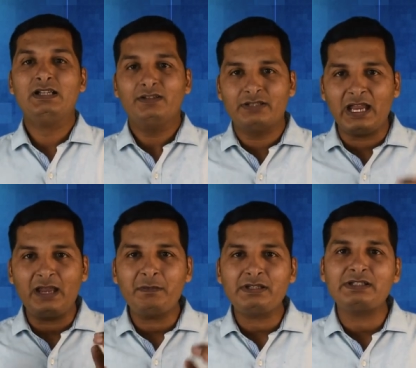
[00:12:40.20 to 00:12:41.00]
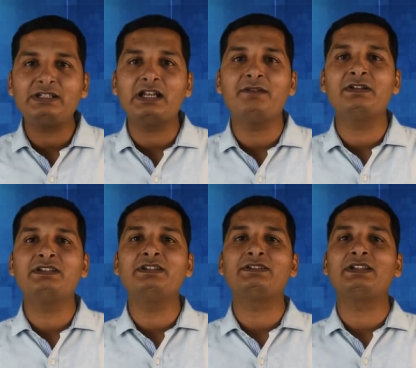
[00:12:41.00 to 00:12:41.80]
The MACD
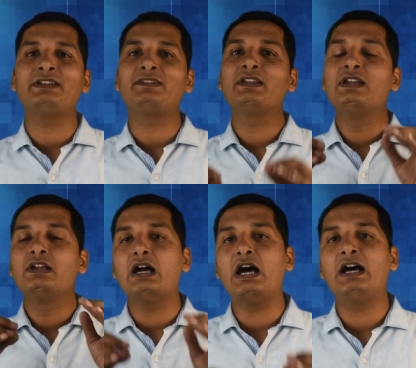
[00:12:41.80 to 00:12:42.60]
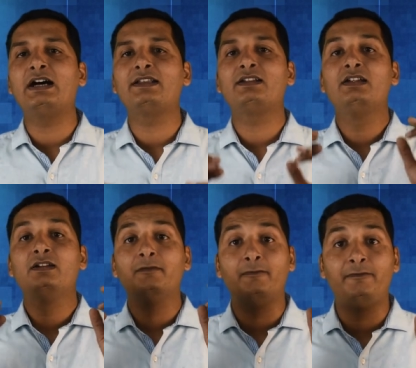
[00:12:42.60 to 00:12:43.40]
divergences
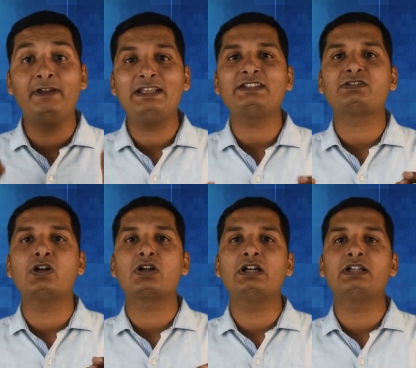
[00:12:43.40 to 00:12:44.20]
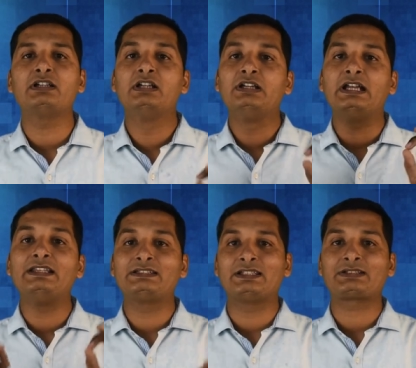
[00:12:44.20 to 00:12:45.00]
are very stronger
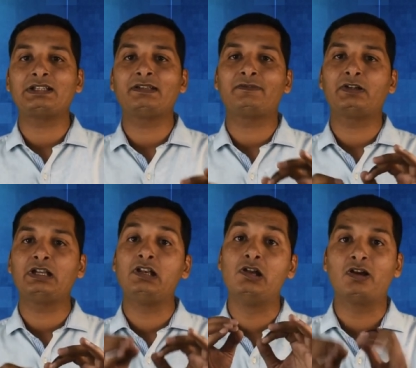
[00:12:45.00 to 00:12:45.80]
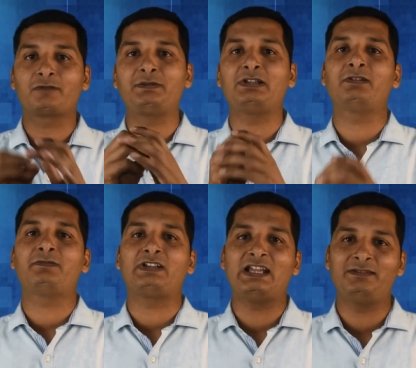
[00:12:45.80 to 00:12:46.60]
and sustained for a long period
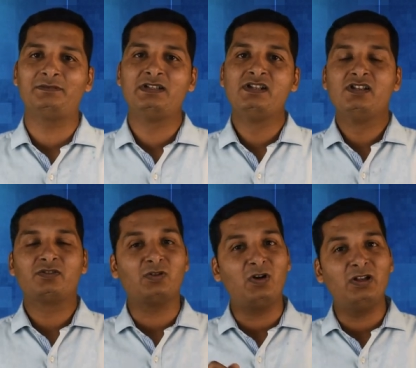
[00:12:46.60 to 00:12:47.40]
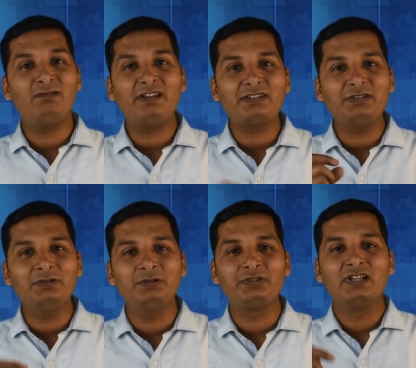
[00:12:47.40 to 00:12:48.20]
of time. So always
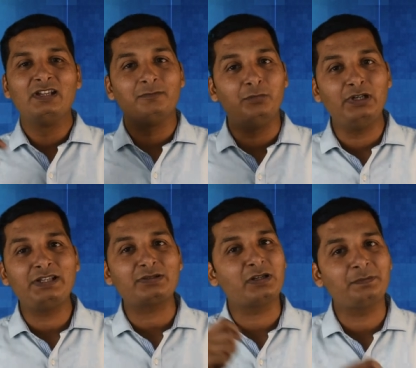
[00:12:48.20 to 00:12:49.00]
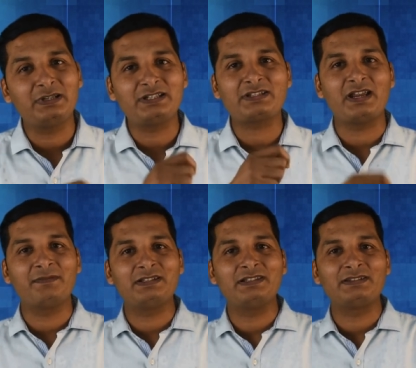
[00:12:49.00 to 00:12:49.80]
use bullish or bearish
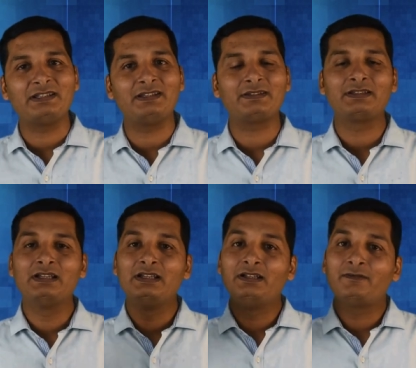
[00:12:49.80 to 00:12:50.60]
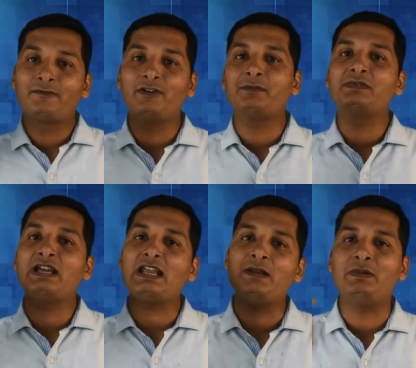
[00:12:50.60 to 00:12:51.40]
divergences from the
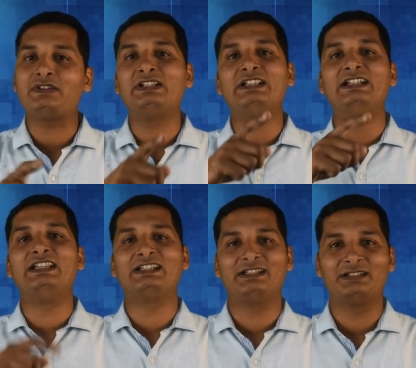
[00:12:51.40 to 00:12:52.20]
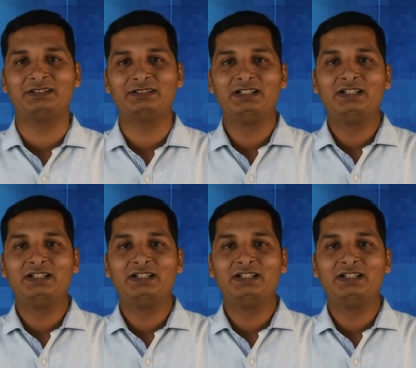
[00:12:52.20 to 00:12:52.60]
MACD indicator.